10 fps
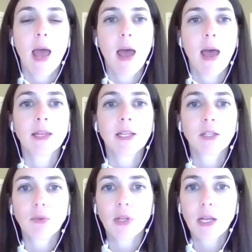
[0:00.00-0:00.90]
And
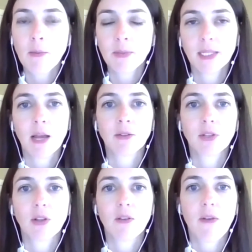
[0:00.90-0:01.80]
this really comes down
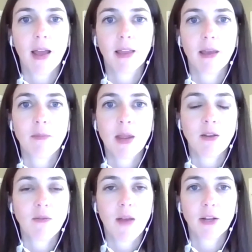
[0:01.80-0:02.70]
to the fact that
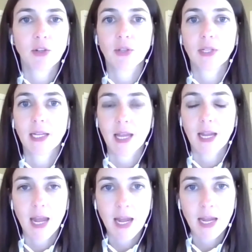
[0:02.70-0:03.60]
manufacturers, they
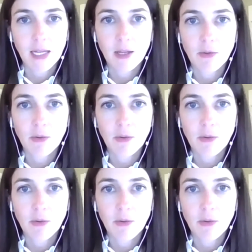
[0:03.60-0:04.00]
can't get